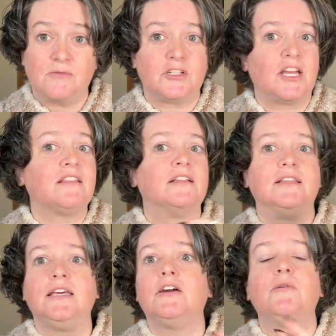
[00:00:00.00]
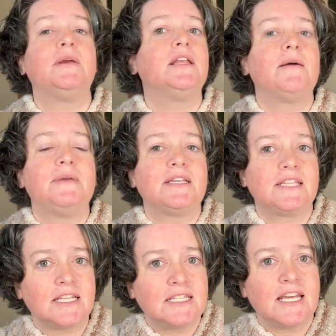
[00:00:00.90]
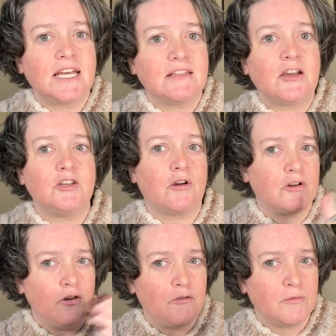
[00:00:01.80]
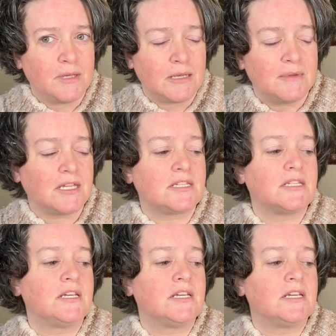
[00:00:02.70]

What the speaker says: which again, the lingo may not make sense yet, a yarn over being missed.